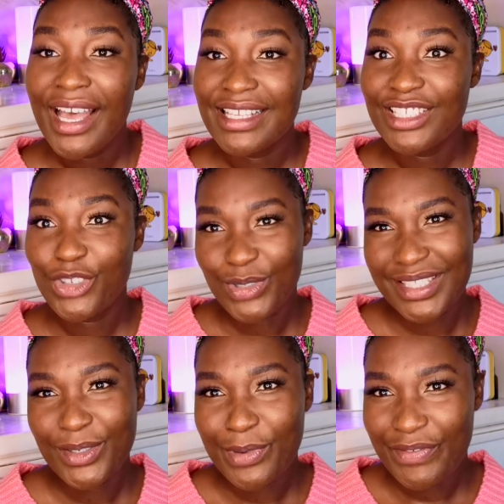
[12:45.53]
as in you're
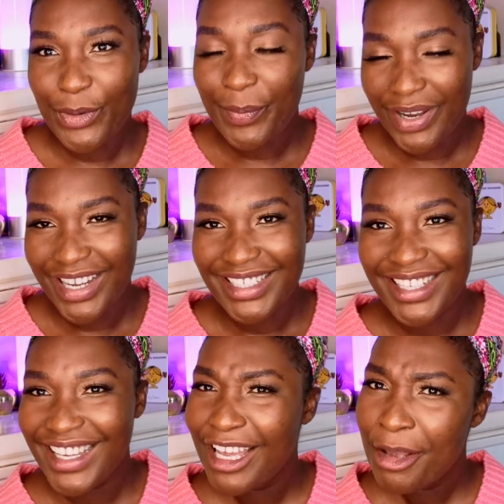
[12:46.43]
still with your
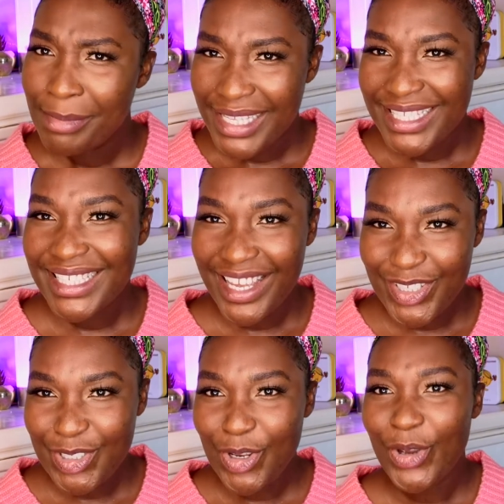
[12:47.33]
partner, please let
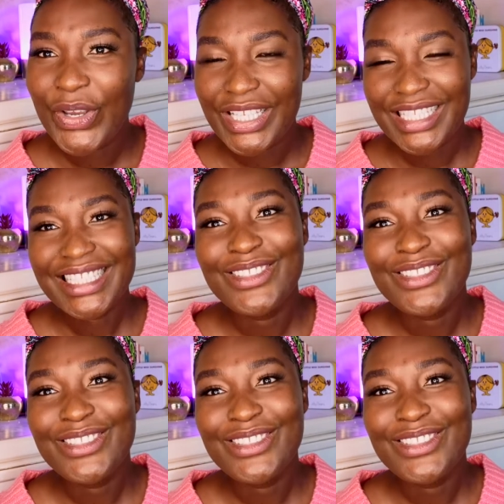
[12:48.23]
us know.